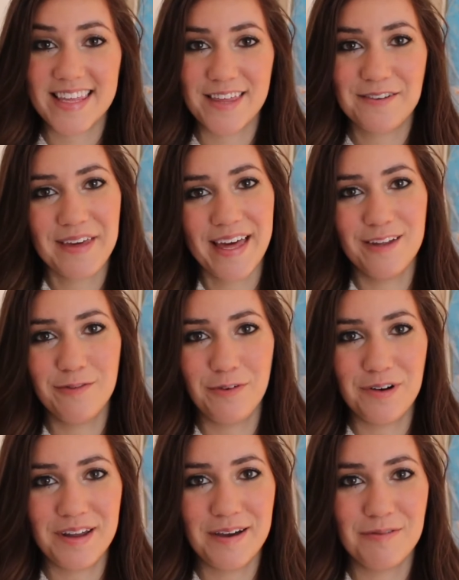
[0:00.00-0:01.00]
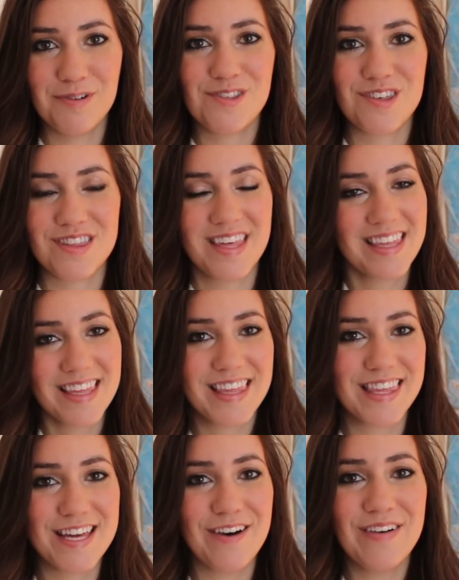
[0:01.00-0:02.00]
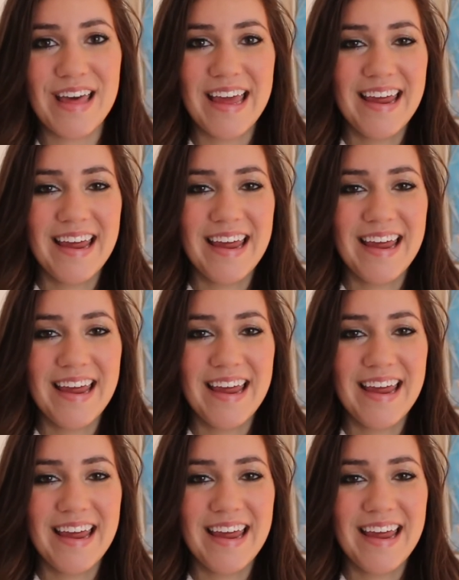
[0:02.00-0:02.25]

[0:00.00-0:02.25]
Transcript: Southern California, which it doesn't snow.